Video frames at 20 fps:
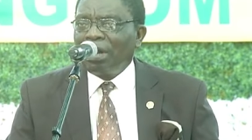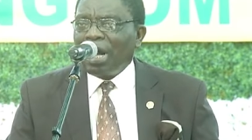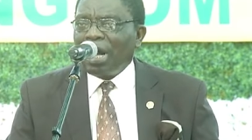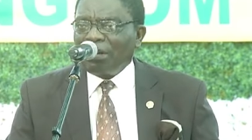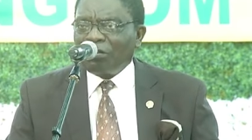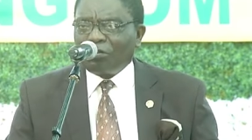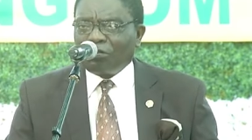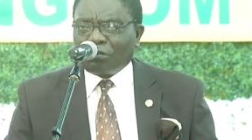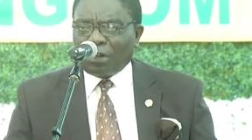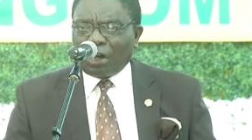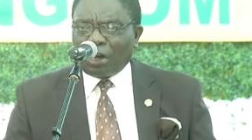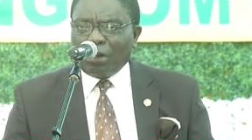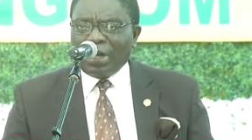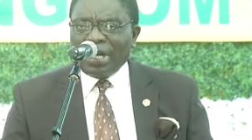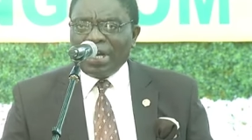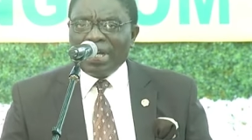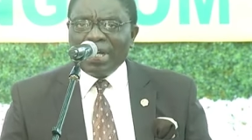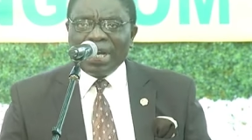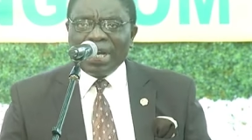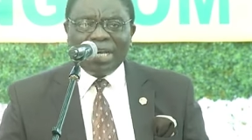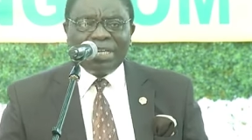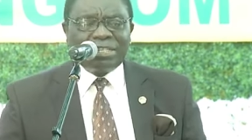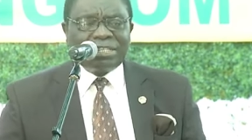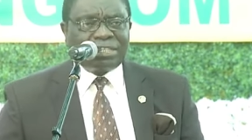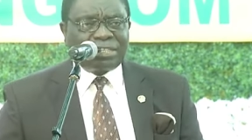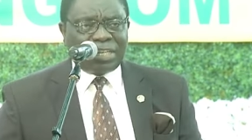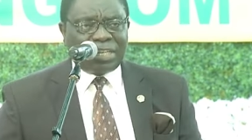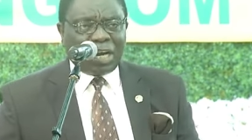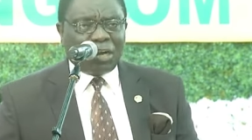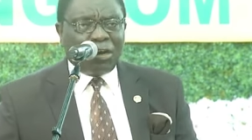as it's recorded in
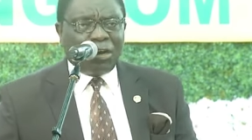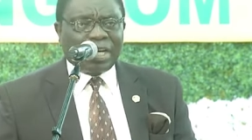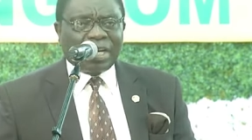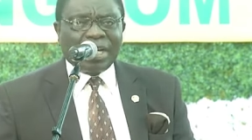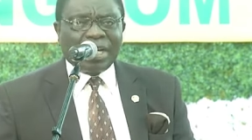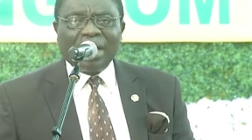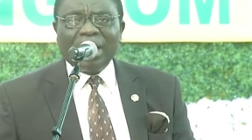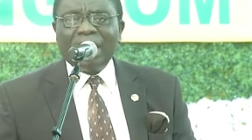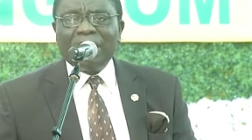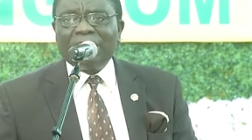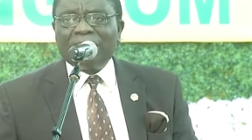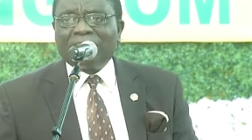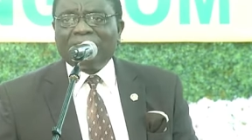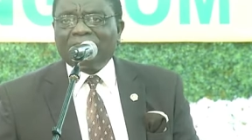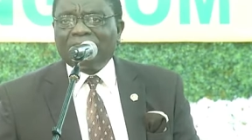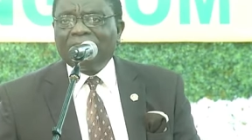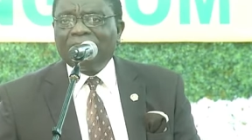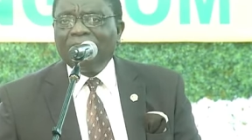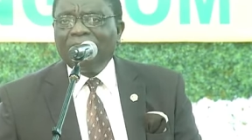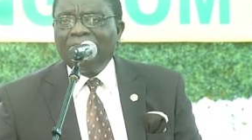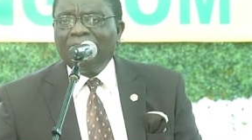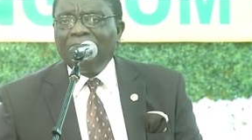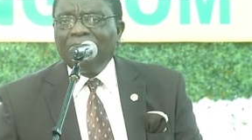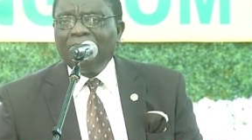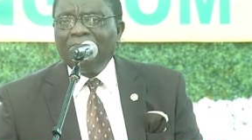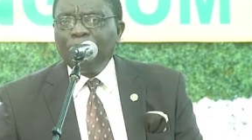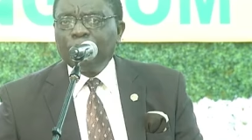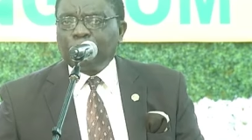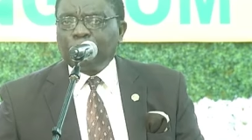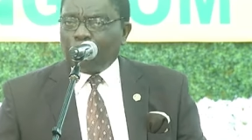Second Kings
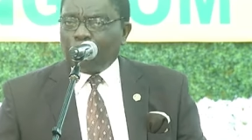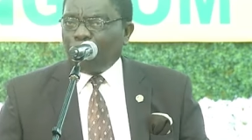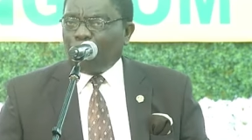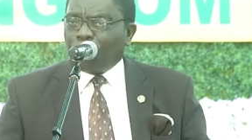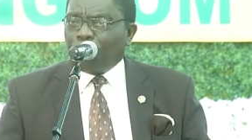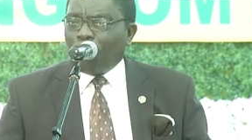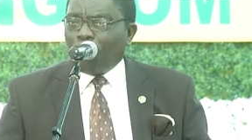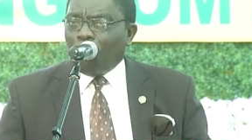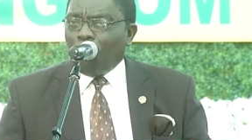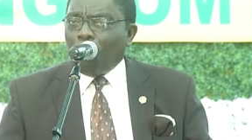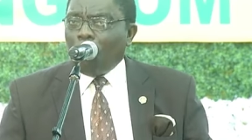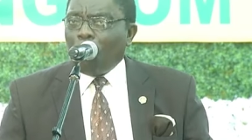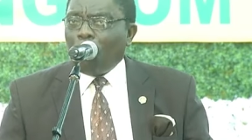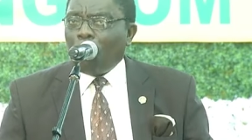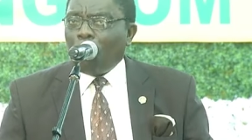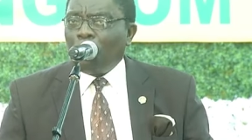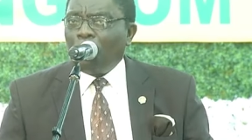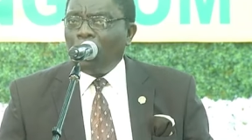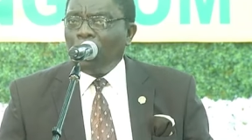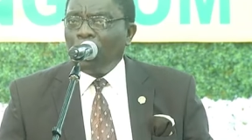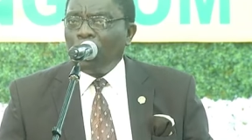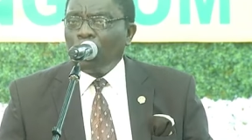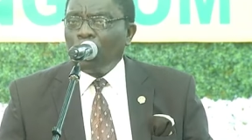chapter 4.